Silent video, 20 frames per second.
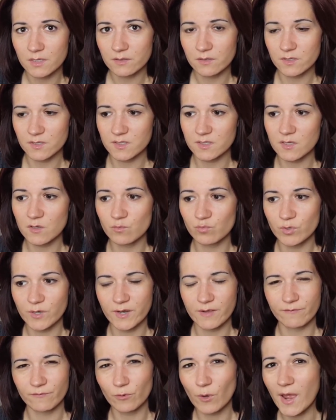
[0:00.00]
They're still
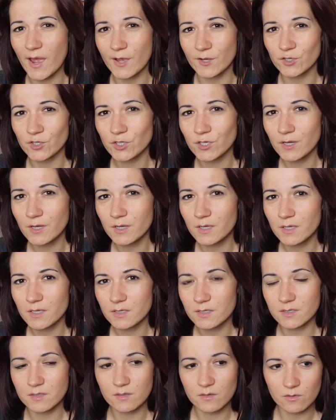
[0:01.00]
pretty fresh,
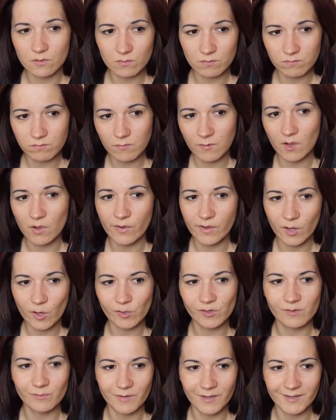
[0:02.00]
still going
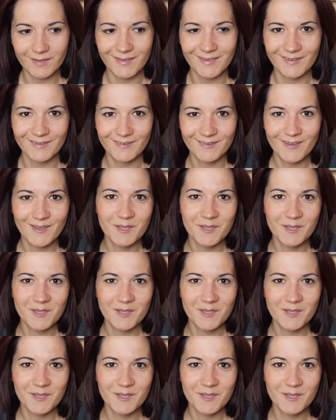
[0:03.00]
on in my head.